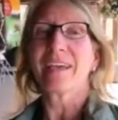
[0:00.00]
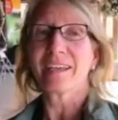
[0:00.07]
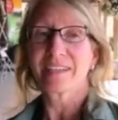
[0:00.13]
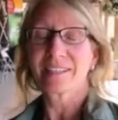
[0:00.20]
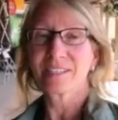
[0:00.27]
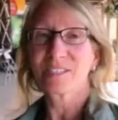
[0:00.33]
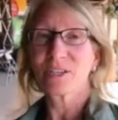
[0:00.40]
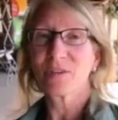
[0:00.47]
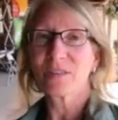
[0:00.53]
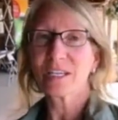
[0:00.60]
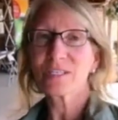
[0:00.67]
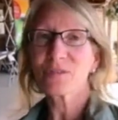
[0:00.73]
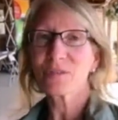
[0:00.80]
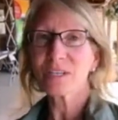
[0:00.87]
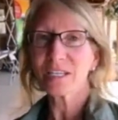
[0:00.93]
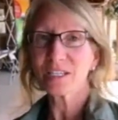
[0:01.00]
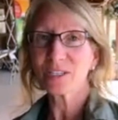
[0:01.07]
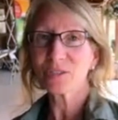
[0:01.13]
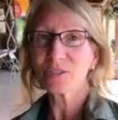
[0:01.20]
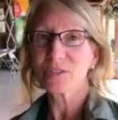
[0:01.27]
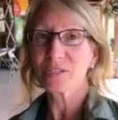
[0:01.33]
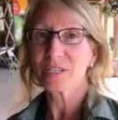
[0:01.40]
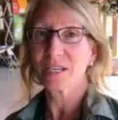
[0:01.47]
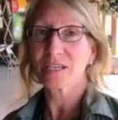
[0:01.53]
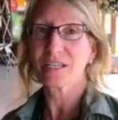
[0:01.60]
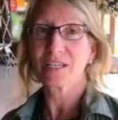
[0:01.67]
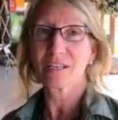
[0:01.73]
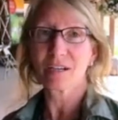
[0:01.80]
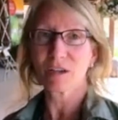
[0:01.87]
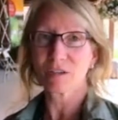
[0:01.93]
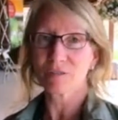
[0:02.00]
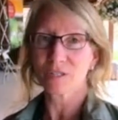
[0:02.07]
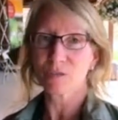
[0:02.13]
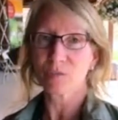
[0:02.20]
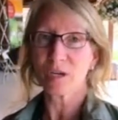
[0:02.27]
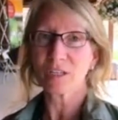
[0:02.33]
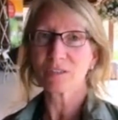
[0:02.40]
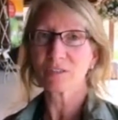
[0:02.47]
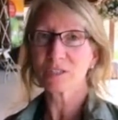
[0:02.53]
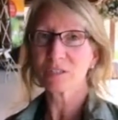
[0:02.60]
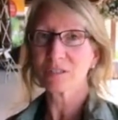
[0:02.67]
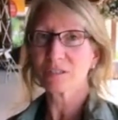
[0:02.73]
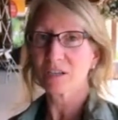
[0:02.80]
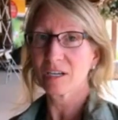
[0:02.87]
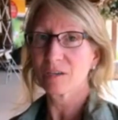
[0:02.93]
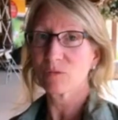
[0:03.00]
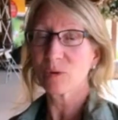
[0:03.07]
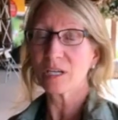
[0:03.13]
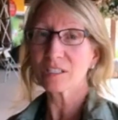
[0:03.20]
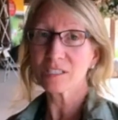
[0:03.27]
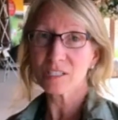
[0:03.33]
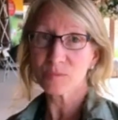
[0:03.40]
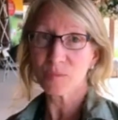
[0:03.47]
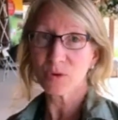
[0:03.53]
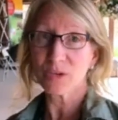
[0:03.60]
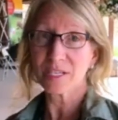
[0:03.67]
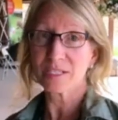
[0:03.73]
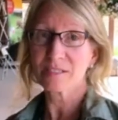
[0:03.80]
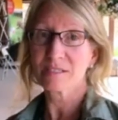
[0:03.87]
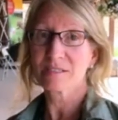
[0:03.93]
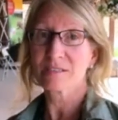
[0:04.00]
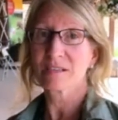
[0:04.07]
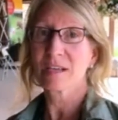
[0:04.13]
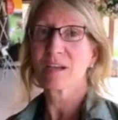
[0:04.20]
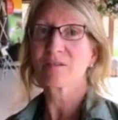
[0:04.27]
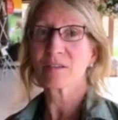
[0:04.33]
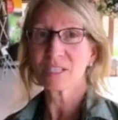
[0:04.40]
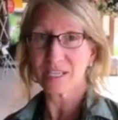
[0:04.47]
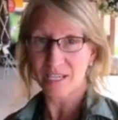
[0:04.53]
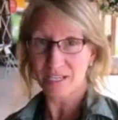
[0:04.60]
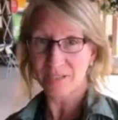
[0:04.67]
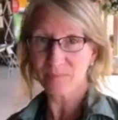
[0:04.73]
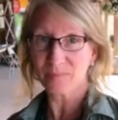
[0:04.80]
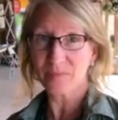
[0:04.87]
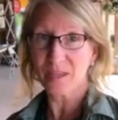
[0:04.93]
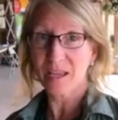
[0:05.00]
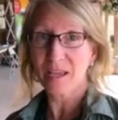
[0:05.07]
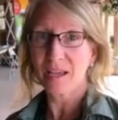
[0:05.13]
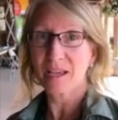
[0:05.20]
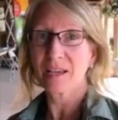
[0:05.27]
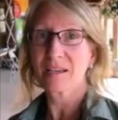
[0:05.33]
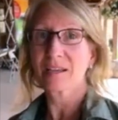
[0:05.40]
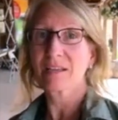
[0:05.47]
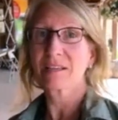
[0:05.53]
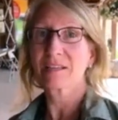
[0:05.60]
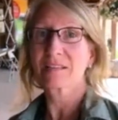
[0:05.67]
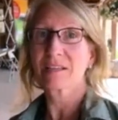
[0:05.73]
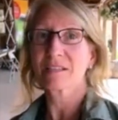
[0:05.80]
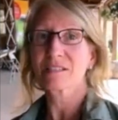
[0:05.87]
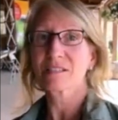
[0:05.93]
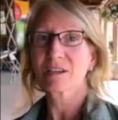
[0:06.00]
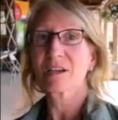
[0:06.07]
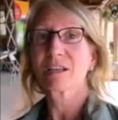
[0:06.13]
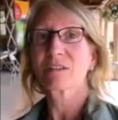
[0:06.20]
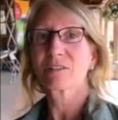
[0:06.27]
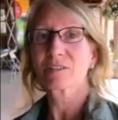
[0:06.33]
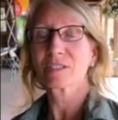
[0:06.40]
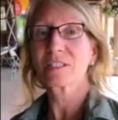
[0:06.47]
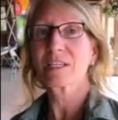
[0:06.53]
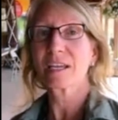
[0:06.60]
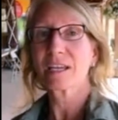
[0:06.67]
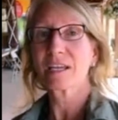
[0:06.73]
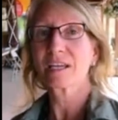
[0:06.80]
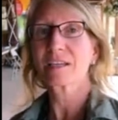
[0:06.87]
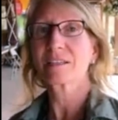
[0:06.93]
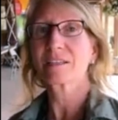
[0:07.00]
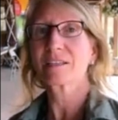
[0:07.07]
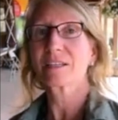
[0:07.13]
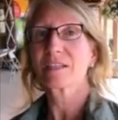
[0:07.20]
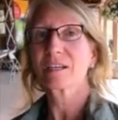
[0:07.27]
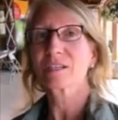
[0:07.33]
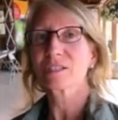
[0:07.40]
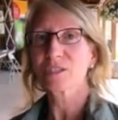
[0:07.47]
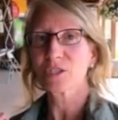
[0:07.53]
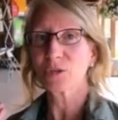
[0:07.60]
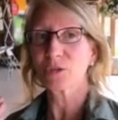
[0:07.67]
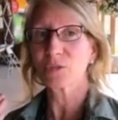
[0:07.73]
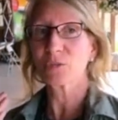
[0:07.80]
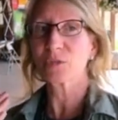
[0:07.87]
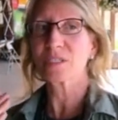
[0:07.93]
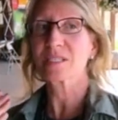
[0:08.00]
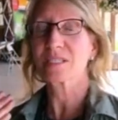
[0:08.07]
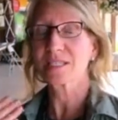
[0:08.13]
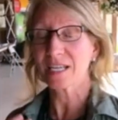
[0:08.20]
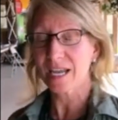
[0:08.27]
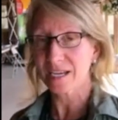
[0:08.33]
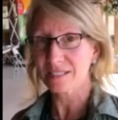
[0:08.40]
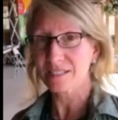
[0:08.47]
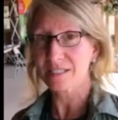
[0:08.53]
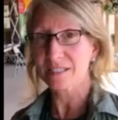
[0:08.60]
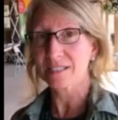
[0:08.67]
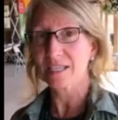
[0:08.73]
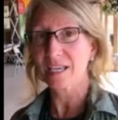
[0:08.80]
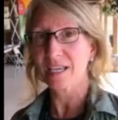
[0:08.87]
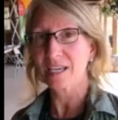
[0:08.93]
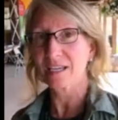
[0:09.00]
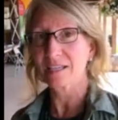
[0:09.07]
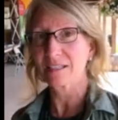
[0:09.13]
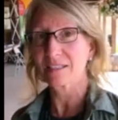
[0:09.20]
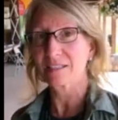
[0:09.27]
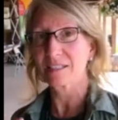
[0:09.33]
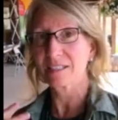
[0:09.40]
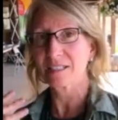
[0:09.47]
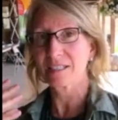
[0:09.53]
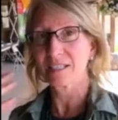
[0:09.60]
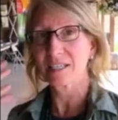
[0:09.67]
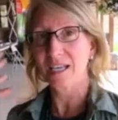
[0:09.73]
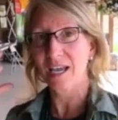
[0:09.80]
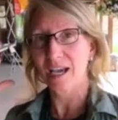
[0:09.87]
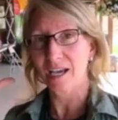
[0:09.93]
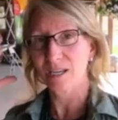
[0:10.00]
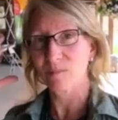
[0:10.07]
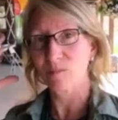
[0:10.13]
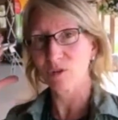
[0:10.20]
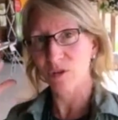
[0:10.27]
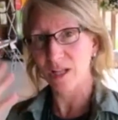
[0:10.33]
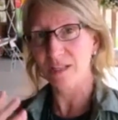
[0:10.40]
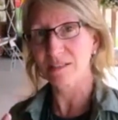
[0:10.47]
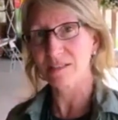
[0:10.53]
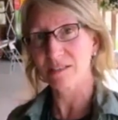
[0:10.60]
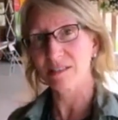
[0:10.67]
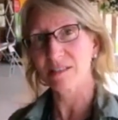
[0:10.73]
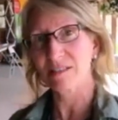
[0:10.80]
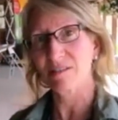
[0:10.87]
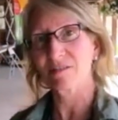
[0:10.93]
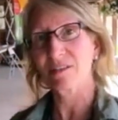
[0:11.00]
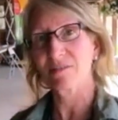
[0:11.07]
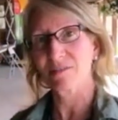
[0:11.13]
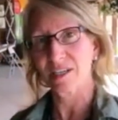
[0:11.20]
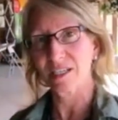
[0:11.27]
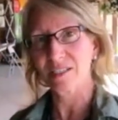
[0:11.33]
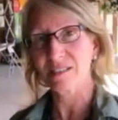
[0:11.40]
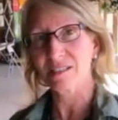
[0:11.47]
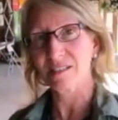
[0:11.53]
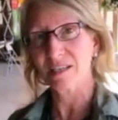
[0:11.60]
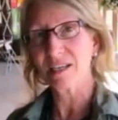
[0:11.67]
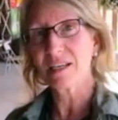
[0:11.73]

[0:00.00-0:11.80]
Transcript: And so that's what I used. I hit all of his wellness points every day, and I hit that styloid, and he also was ataxic, and he had paralysis of the face.